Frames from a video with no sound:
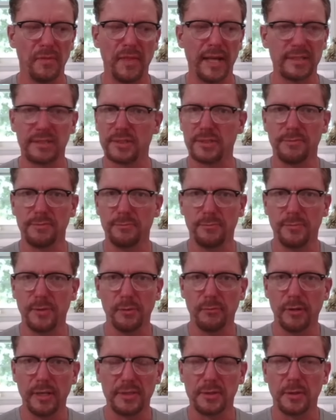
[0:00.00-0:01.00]
But that's
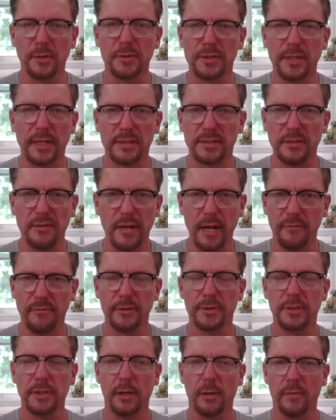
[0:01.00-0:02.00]
the research has
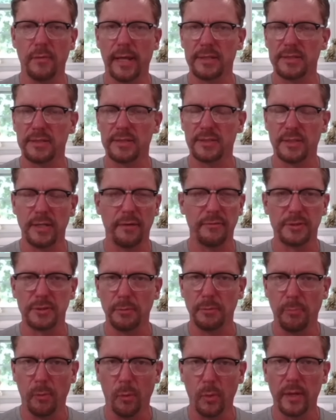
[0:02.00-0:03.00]
never shown that,
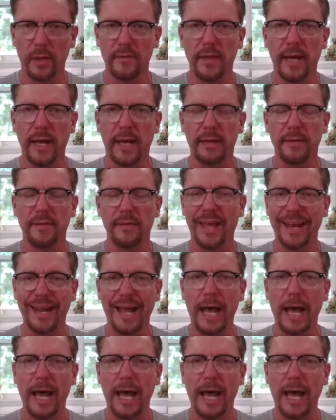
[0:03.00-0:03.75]
never supported that.